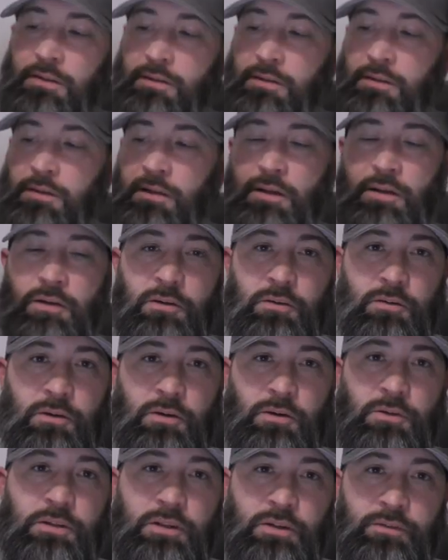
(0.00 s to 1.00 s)
they are
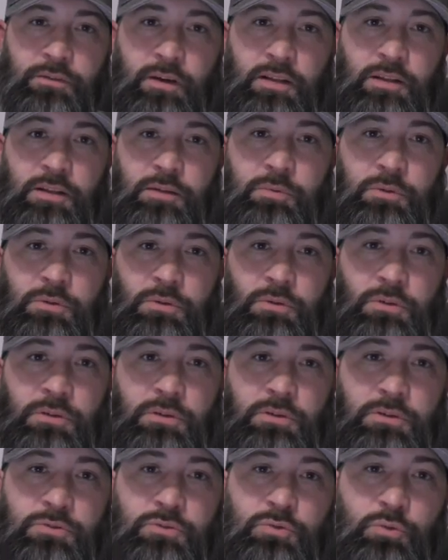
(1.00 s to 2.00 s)
only
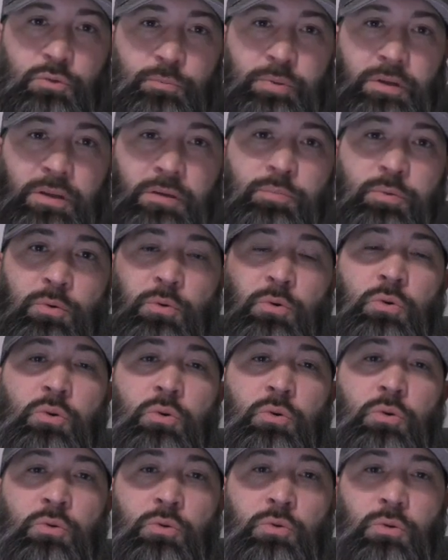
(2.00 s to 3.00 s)
available to people
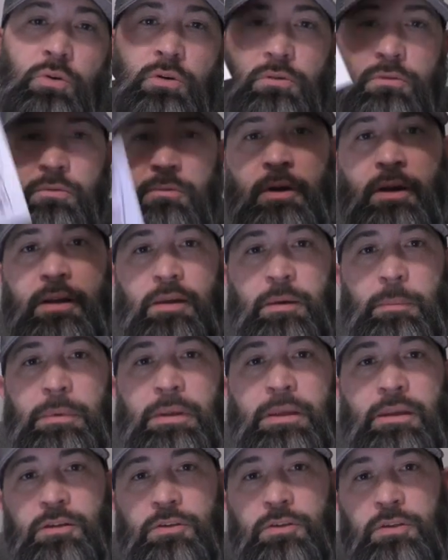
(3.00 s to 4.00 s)
who
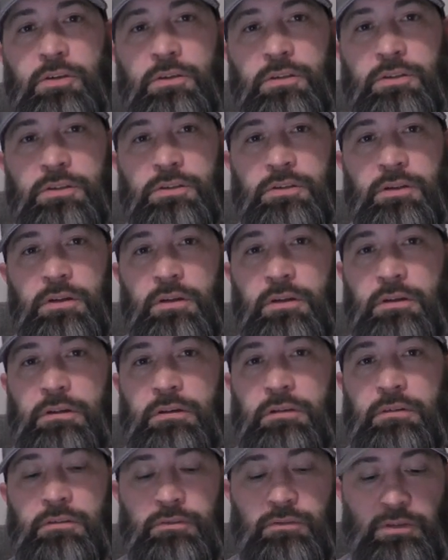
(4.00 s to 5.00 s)
recommend cooks
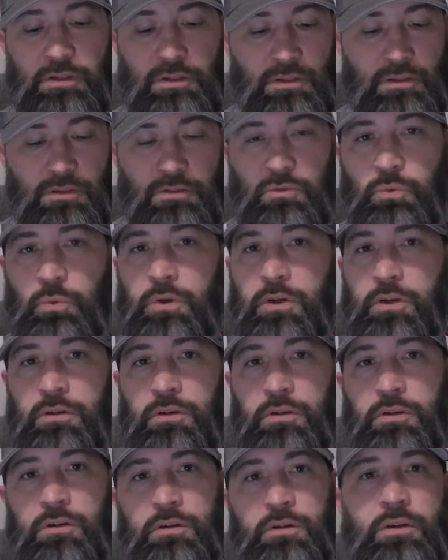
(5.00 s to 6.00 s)
via
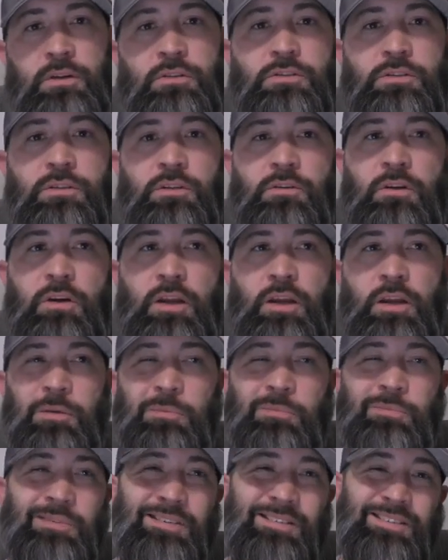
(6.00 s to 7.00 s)
Twitter,
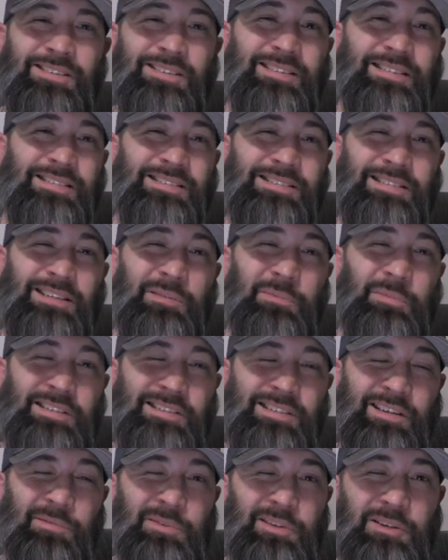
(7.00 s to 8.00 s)
Instagram. You can send me
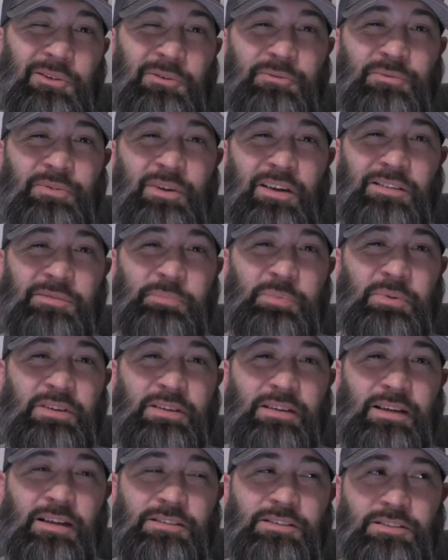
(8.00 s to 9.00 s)
something on
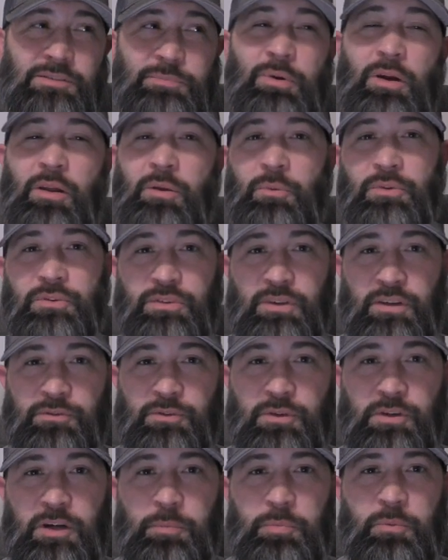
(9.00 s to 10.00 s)
Facebook. I just probably won't see it
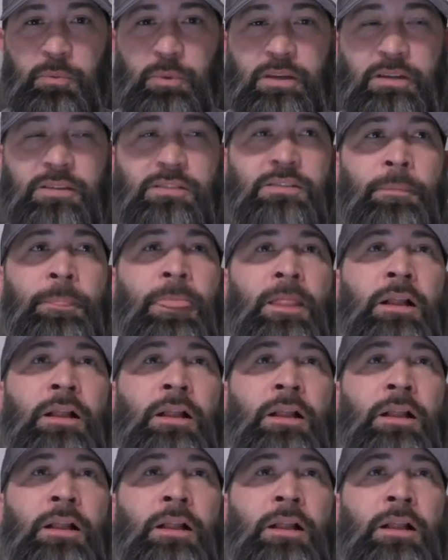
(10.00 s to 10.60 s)
for a couple weeks.